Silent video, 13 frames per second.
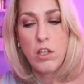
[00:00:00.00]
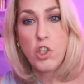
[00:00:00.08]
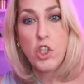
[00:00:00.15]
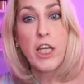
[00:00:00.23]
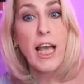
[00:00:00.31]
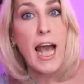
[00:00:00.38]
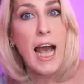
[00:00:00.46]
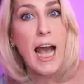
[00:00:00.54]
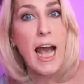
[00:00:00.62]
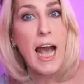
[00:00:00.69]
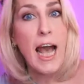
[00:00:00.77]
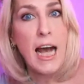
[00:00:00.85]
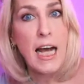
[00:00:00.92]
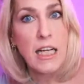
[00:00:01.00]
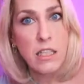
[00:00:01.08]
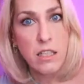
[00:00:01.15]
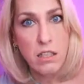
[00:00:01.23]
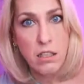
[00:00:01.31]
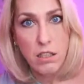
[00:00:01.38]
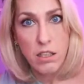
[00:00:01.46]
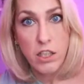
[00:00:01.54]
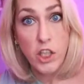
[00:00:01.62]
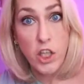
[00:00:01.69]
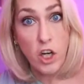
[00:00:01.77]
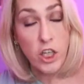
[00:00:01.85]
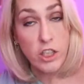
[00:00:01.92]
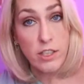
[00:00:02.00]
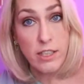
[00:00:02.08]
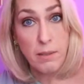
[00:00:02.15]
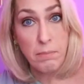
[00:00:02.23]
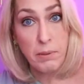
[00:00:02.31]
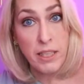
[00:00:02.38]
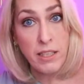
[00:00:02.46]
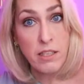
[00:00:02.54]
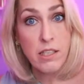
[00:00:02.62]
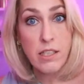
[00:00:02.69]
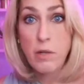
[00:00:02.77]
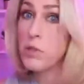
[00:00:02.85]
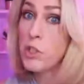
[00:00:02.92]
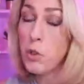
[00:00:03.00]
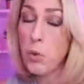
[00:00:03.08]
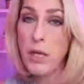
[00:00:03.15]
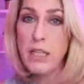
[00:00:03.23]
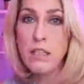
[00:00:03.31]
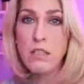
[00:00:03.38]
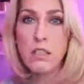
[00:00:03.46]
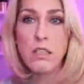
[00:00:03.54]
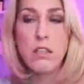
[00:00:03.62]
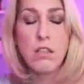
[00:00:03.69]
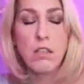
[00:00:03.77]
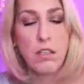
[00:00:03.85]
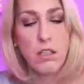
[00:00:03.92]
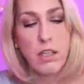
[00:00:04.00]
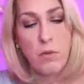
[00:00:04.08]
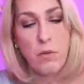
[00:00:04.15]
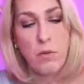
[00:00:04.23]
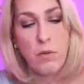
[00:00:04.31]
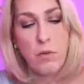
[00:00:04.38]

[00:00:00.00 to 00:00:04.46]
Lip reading: She had younger siblings, they were twins, and we